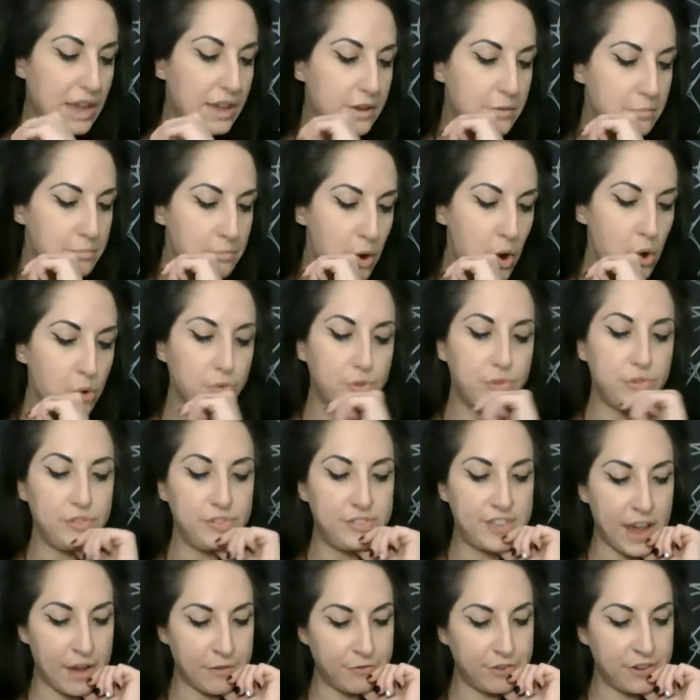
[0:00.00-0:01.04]
Most
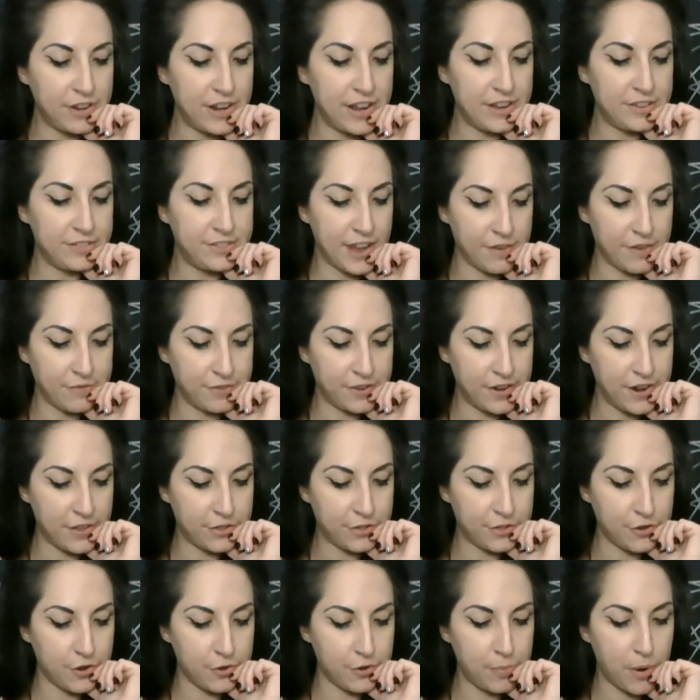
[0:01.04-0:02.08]
definite, definite
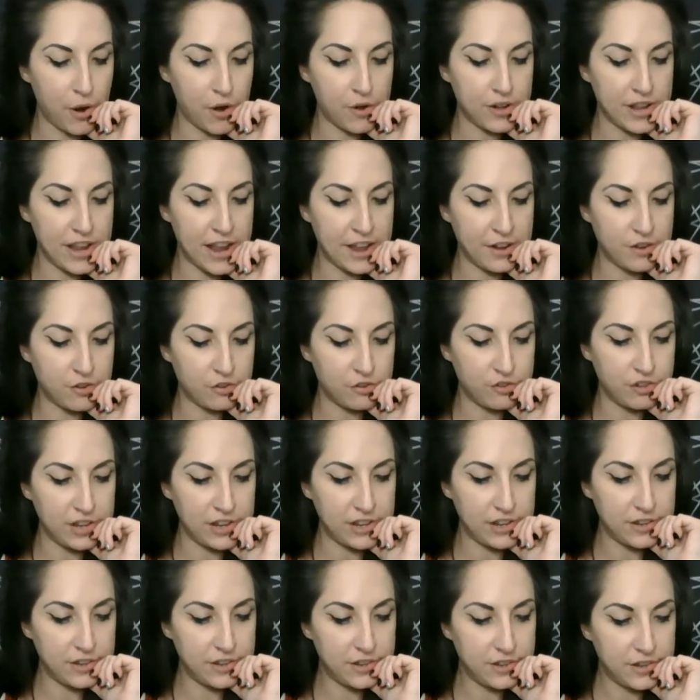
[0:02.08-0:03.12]
third-party
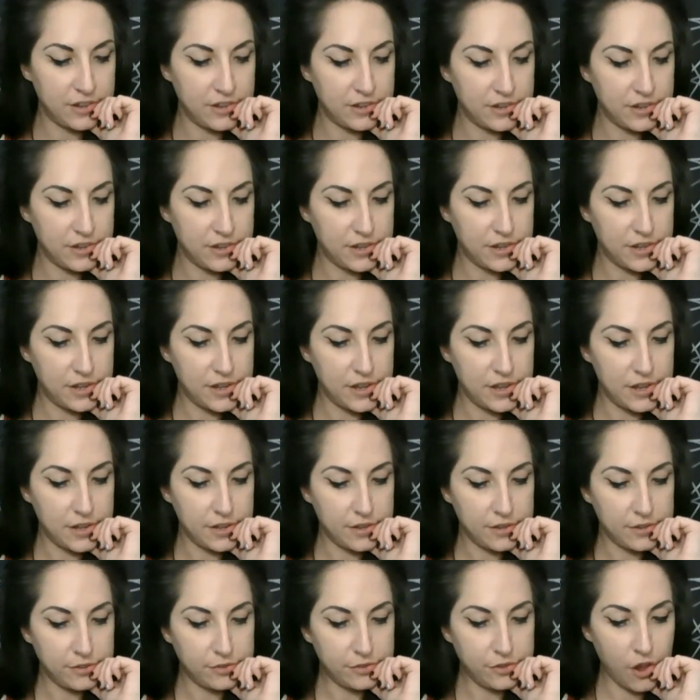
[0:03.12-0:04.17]
energy.
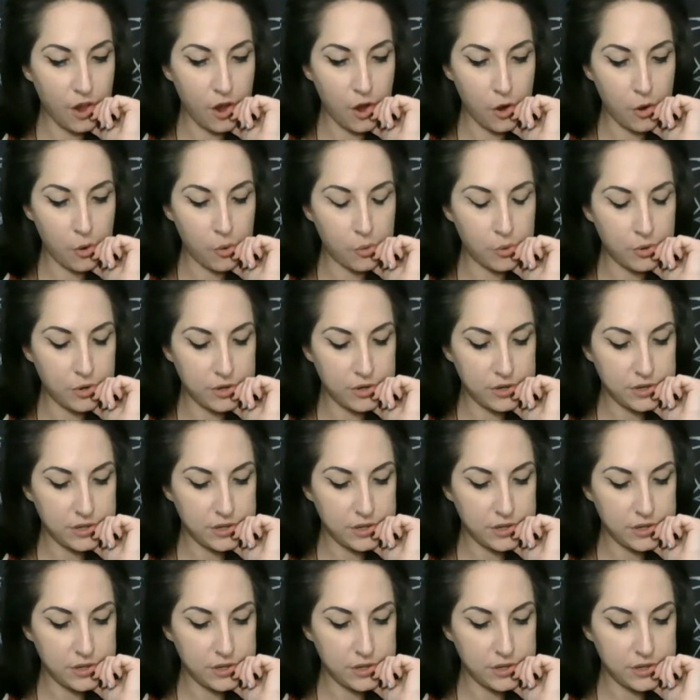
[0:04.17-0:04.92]
So,